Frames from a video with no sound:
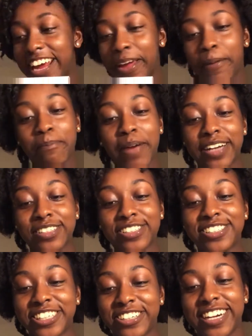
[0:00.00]
Okay, bachelor's
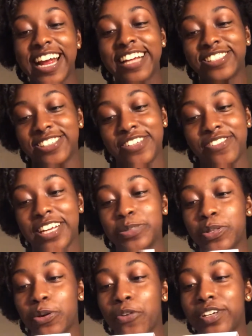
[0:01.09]
degree and certificates
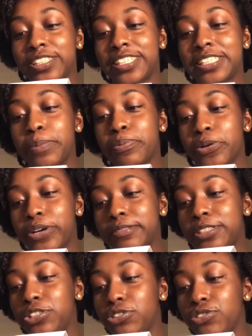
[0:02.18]
with over 60
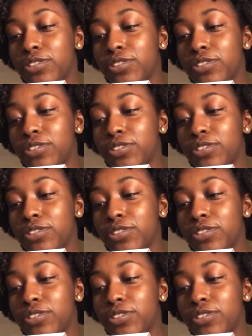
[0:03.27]
programs to choose